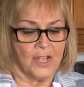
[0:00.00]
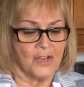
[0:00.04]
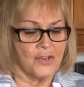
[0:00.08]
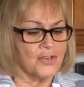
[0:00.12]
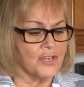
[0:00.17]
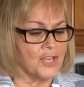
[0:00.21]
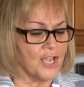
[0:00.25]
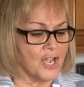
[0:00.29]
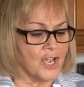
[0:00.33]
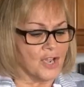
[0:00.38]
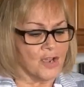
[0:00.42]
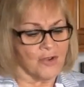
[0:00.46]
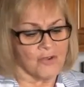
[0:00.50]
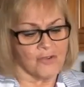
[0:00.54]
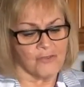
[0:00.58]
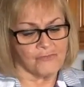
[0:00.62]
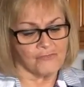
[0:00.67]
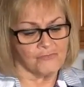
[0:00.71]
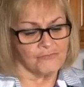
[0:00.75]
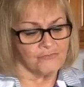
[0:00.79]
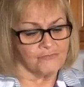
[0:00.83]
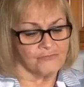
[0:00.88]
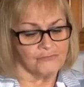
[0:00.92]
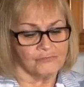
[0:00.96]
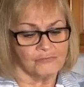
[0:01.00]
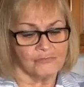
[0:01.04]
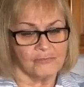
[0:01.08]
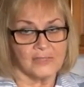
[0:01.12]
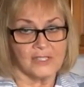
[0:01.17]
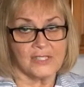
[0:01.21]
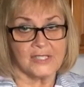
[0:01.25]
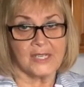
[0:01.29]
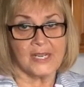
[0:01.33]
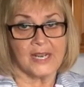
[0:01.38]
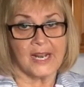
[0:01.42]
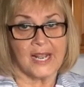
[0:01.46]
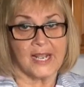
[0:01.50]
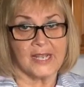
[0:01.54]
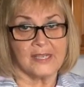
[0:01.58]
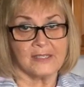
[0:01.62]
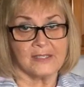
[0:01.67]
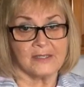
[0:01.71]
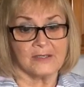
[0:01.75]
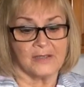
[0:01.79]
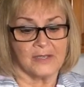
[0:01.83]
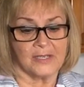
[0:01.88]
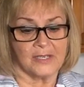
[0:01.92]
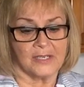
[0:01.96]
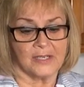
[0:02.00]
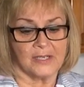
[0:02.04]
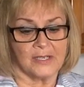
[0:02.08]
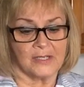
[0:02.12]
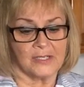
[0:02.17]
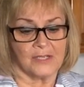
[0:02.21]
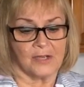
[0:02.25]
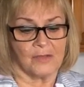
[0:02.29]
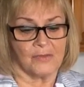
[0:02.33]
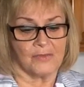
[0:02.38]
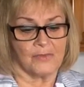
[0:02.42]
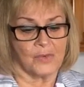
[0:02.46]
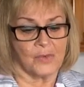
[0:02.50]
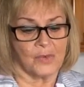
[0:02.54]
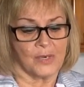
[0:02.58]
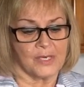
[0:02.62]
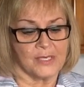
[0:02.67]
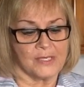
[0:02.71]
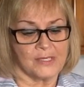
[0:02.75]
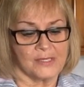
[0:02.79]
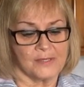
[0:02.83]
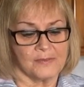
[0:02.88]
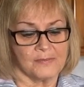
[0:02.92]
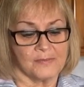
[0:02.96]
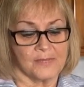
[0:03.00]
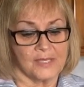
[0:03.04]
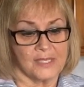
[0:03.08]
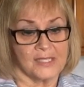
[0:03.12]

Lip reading: "No," said Aslan in a dull voice,